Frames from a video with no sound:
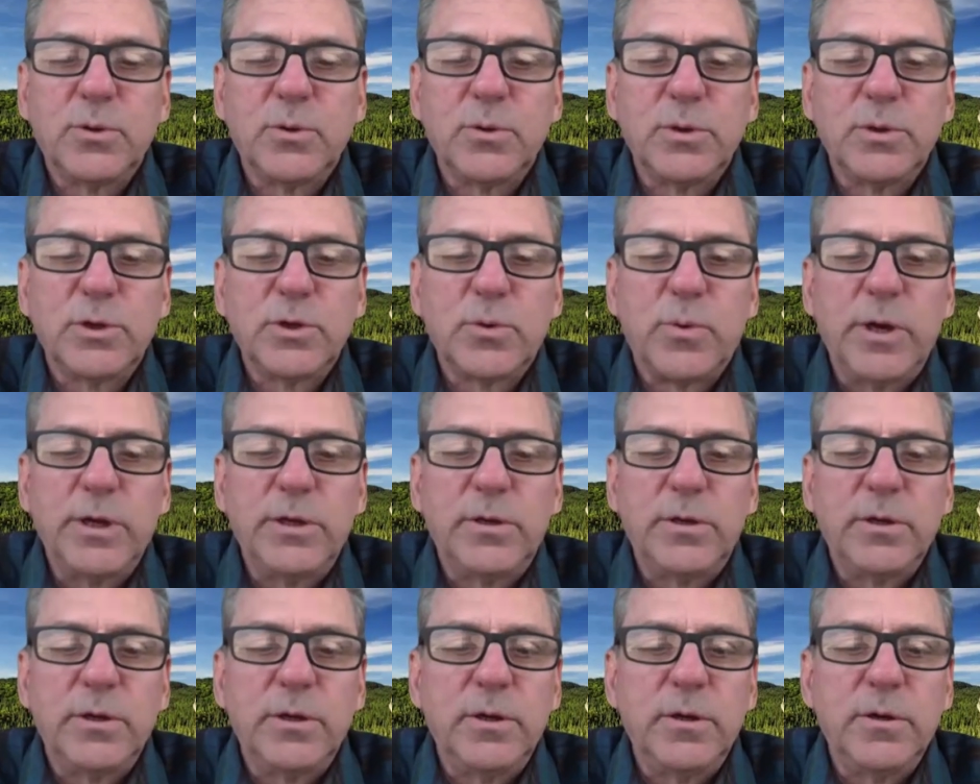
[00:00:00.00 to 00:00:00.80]
So it's
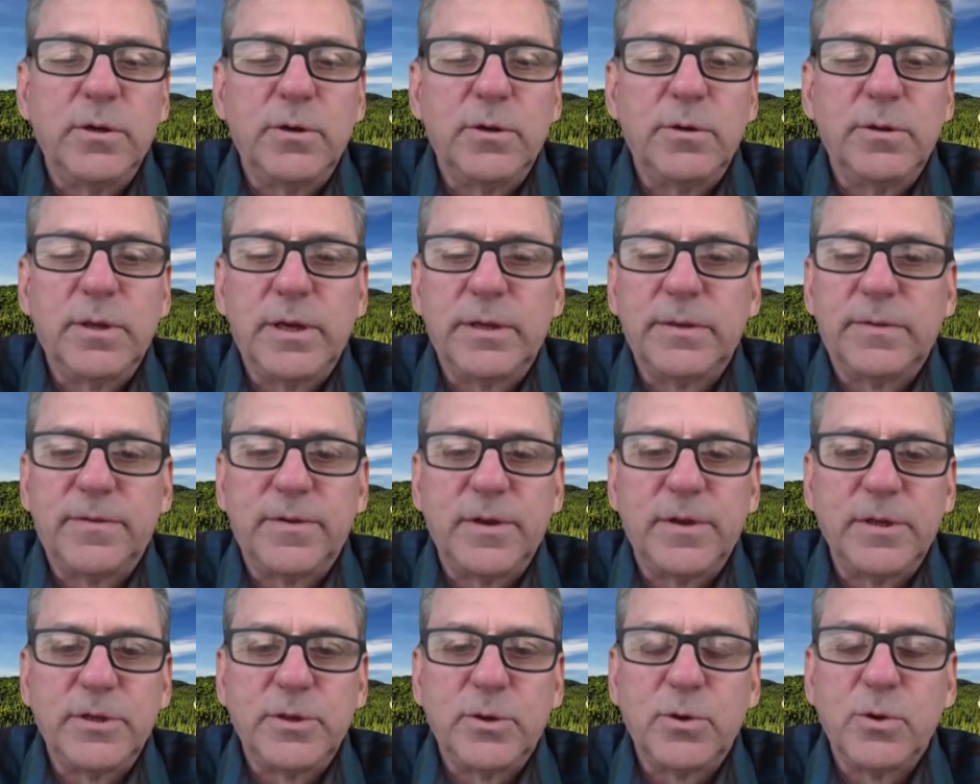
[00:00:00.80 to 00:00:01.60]
great to hear that
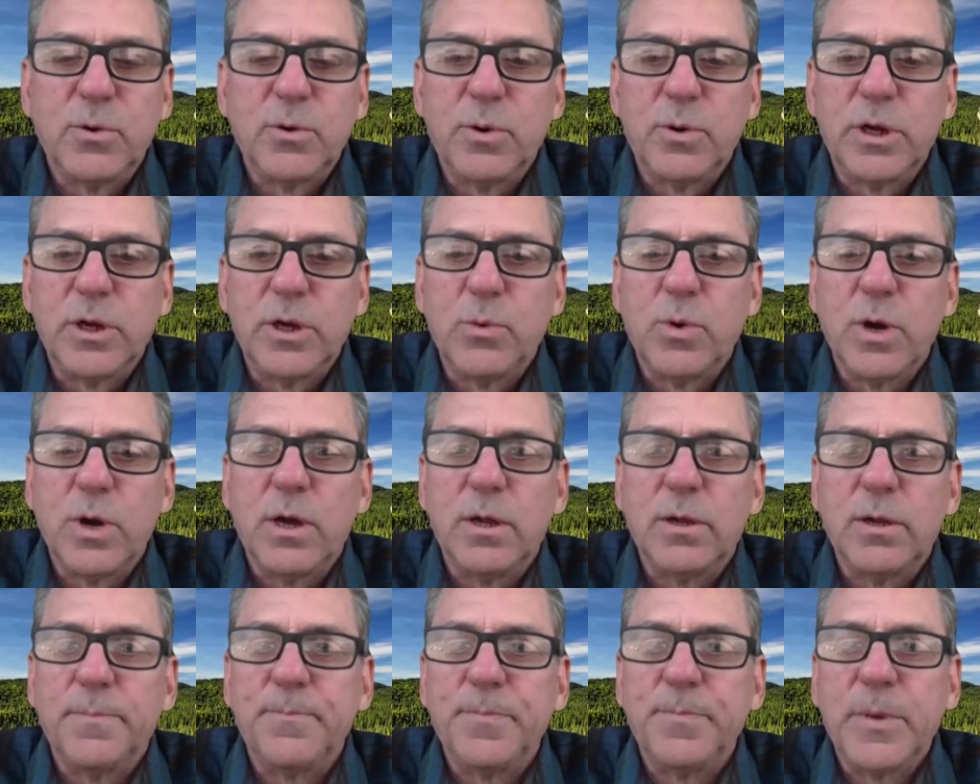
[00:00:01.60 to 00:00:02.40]
things are going
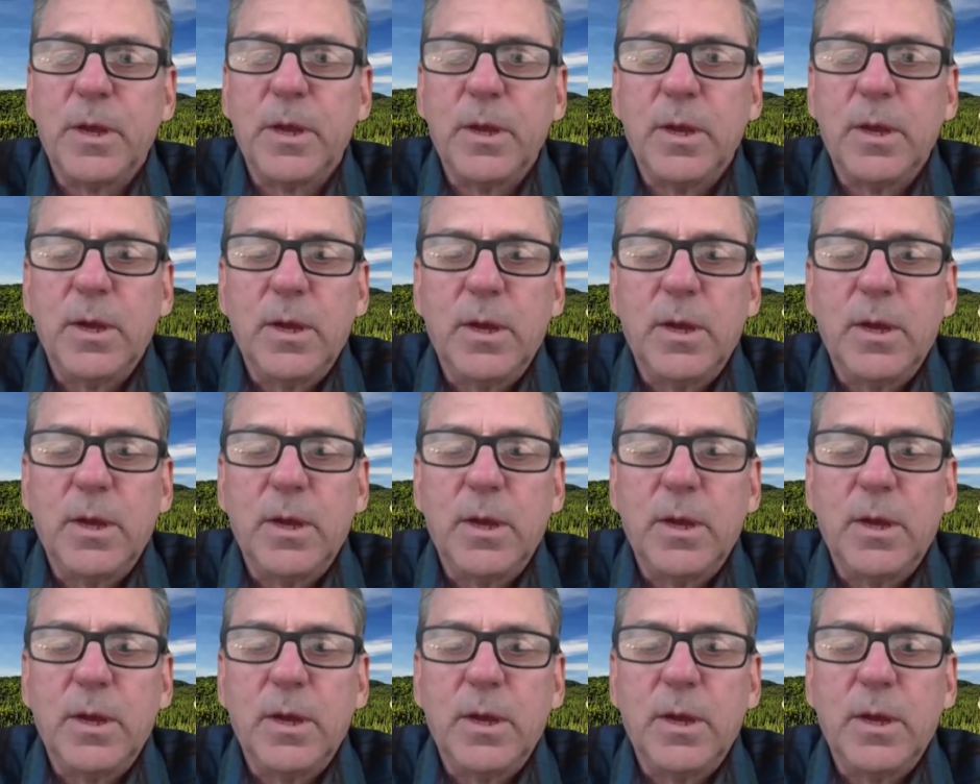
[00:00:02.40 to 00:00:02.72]
well.